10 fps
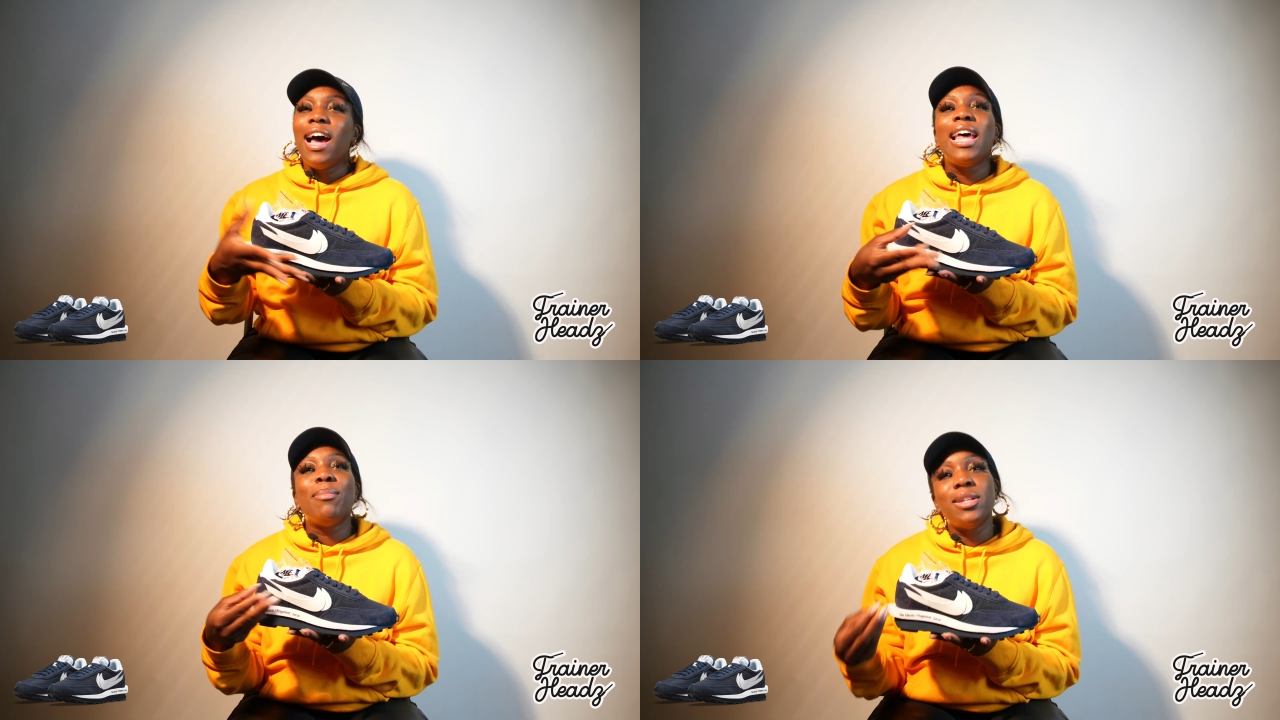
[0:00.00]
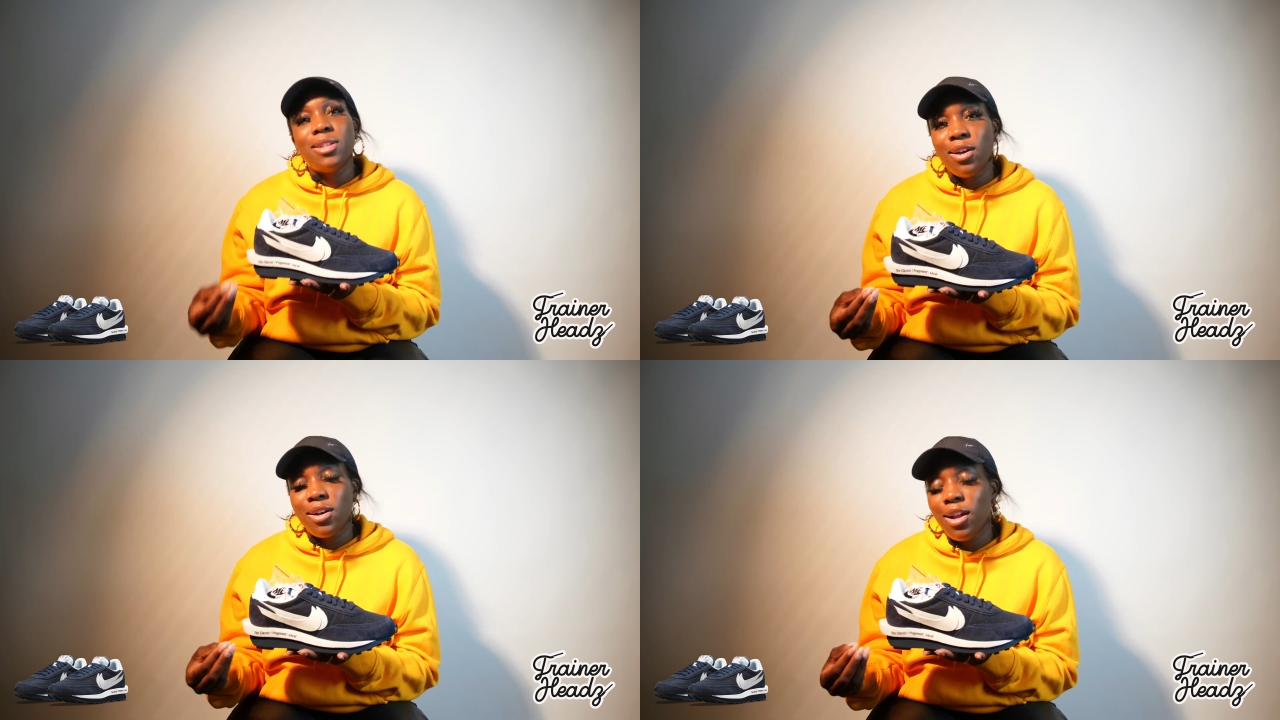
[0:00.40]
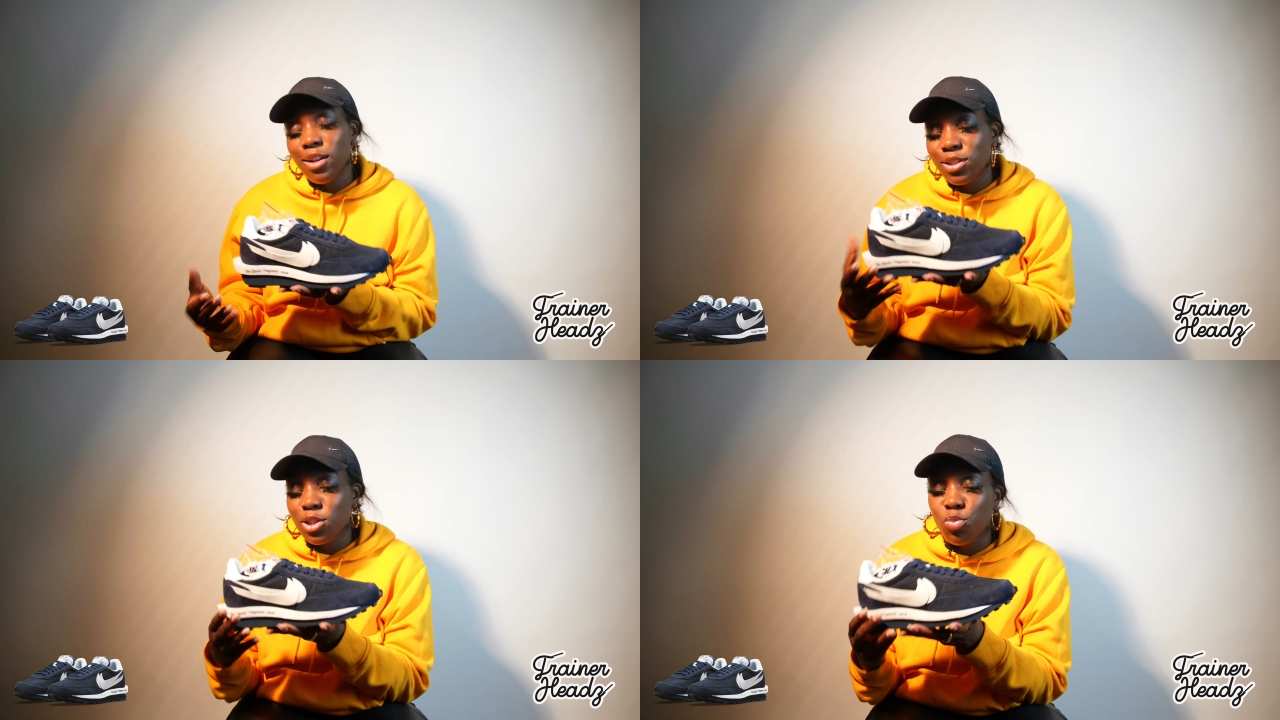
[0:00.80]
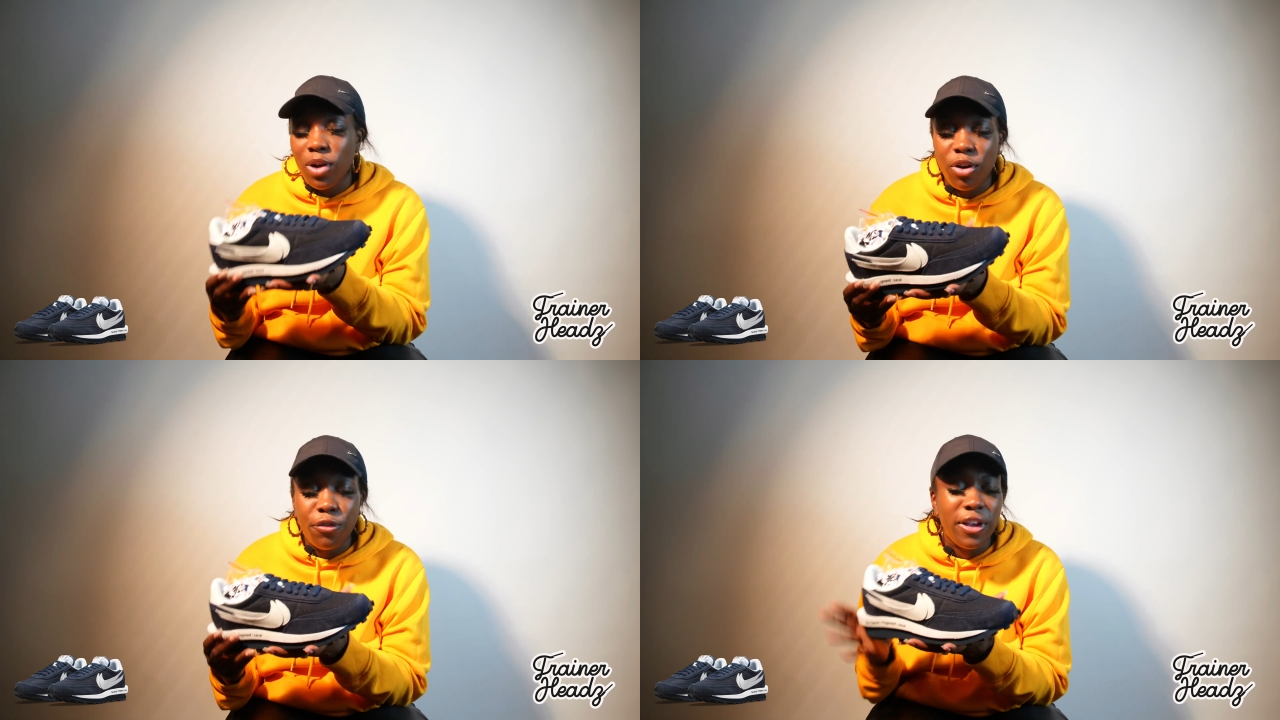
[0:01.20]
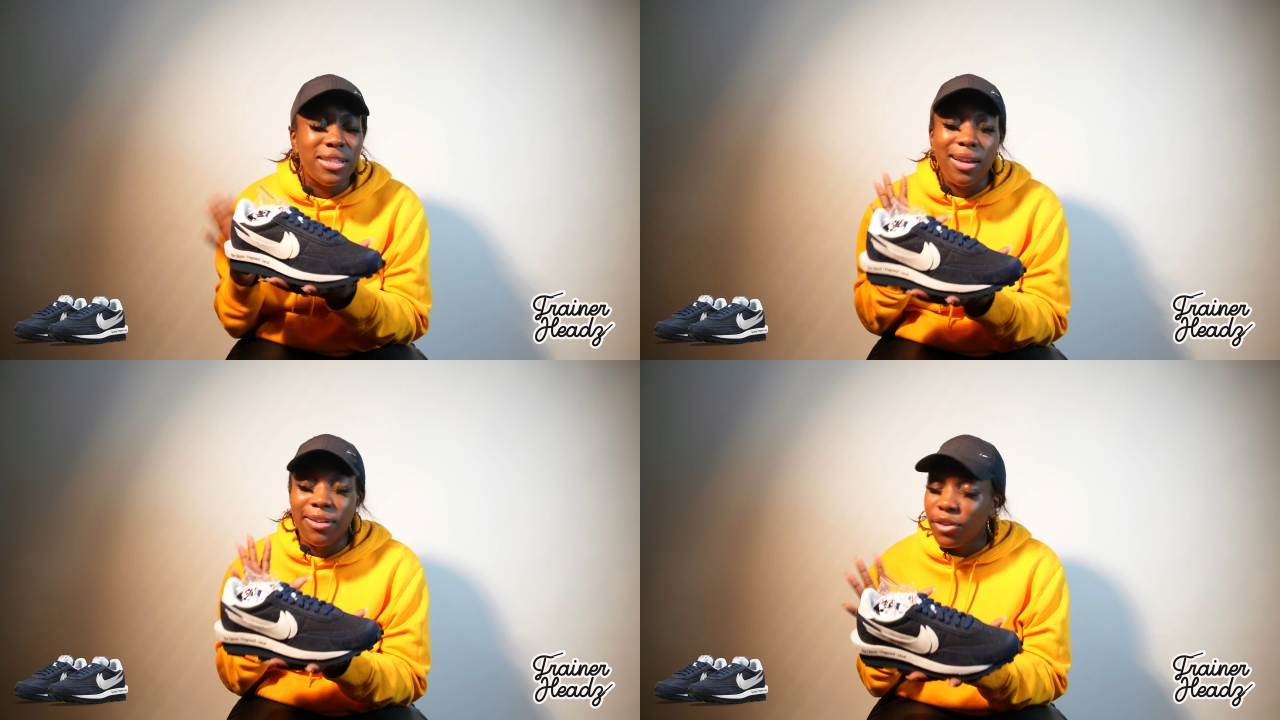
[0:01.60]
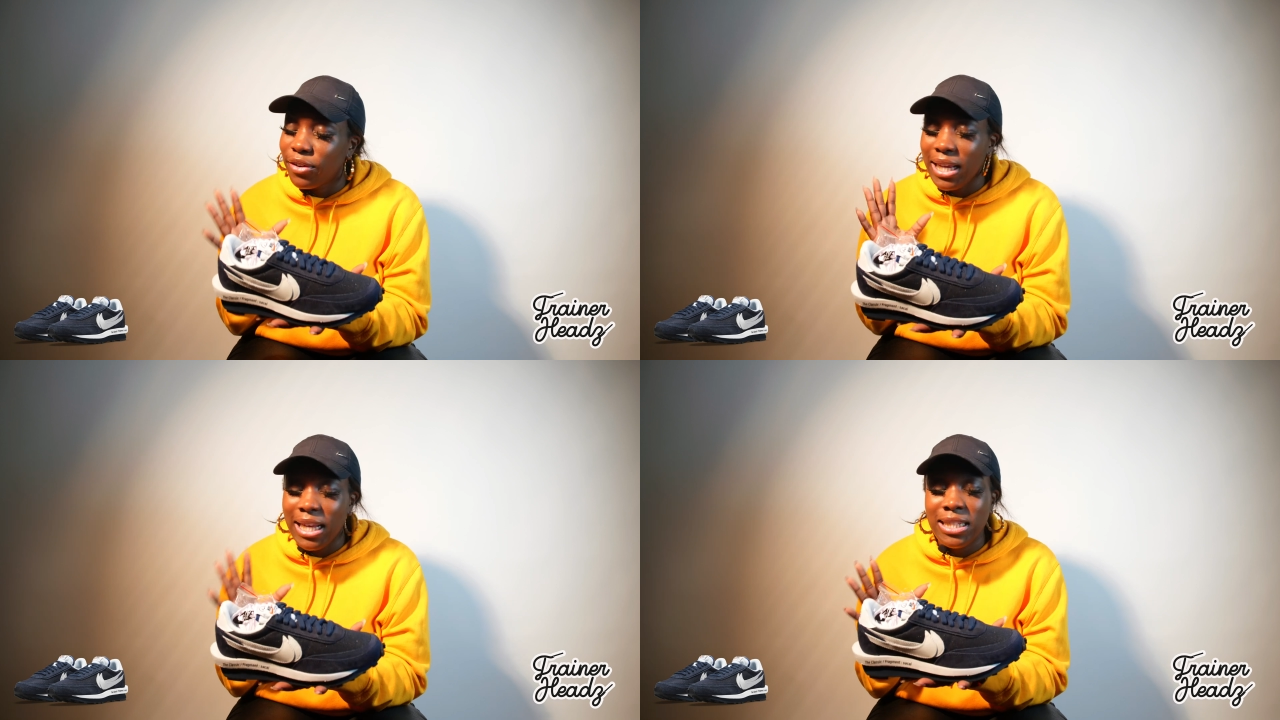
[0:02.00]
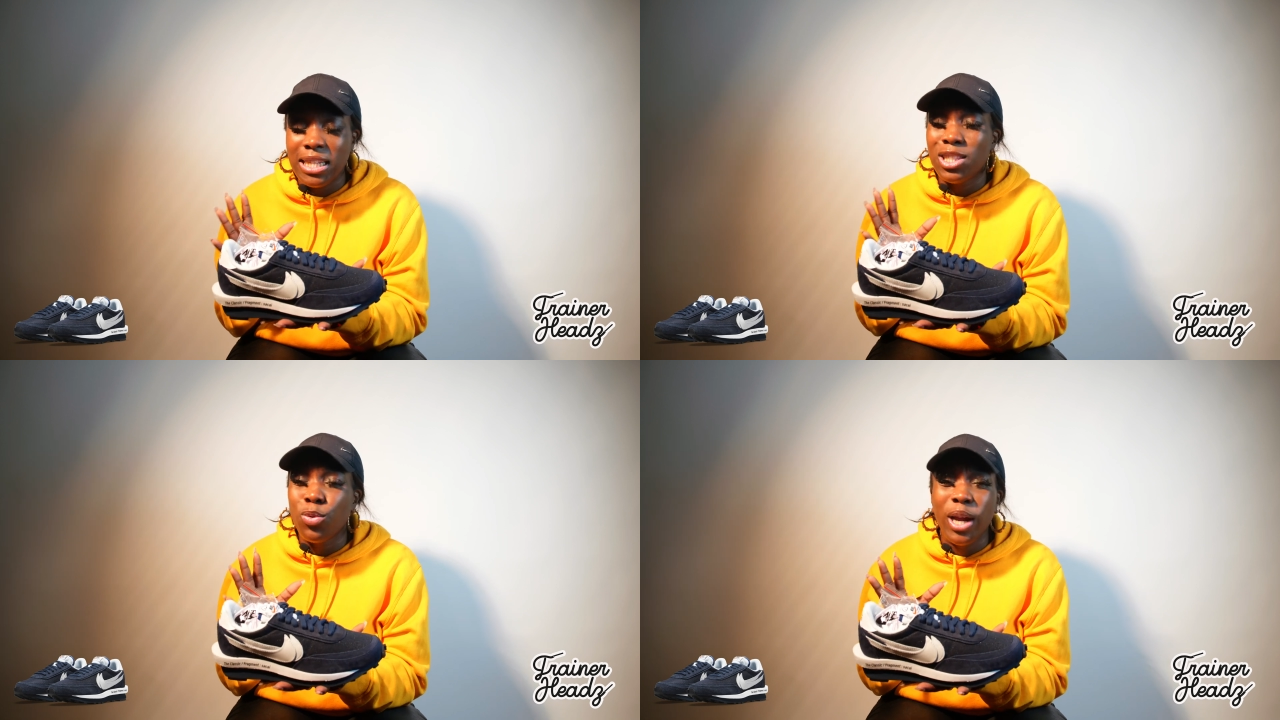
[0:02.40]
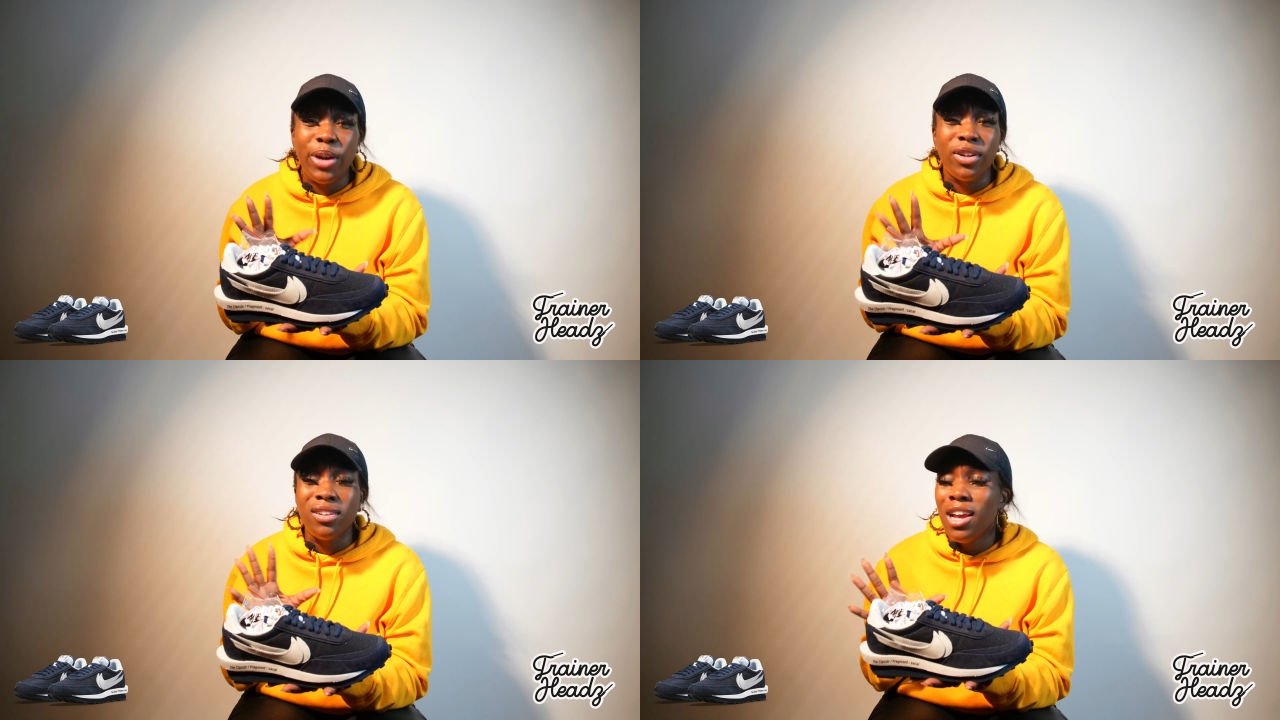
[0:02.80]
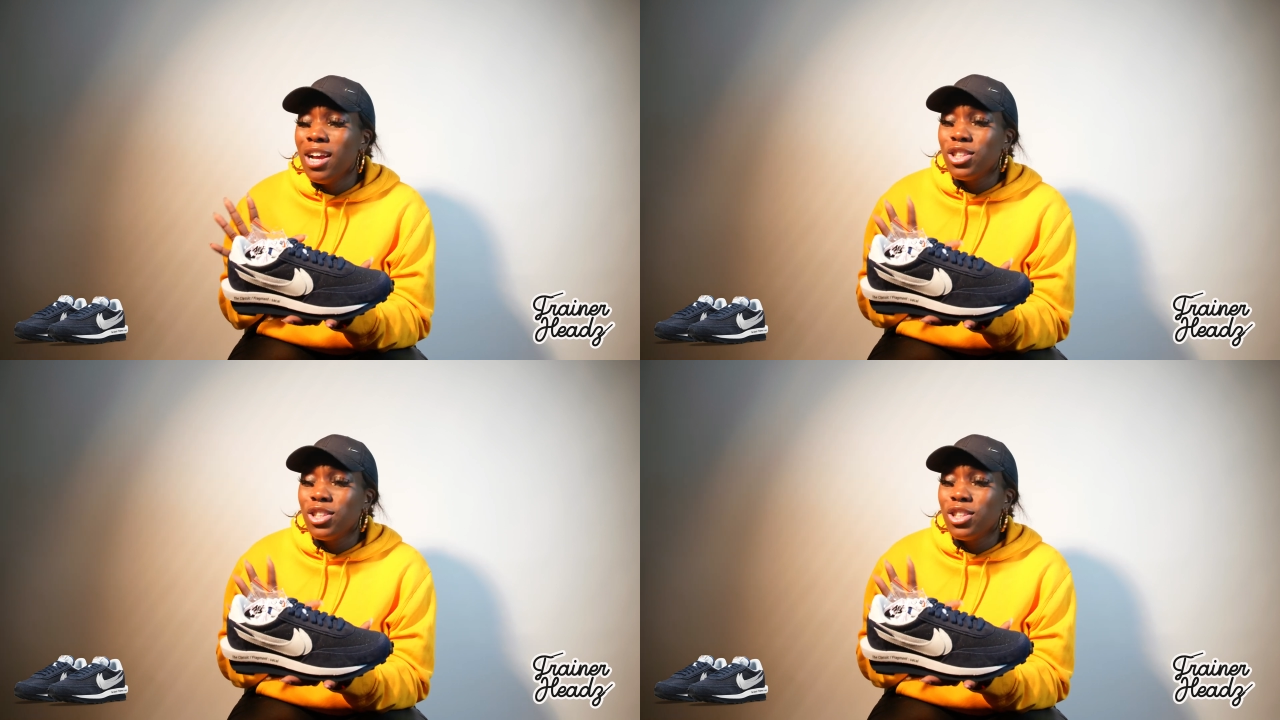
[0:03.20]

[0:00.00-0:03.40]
I like my dark colors as well. Things that are very easy to wear and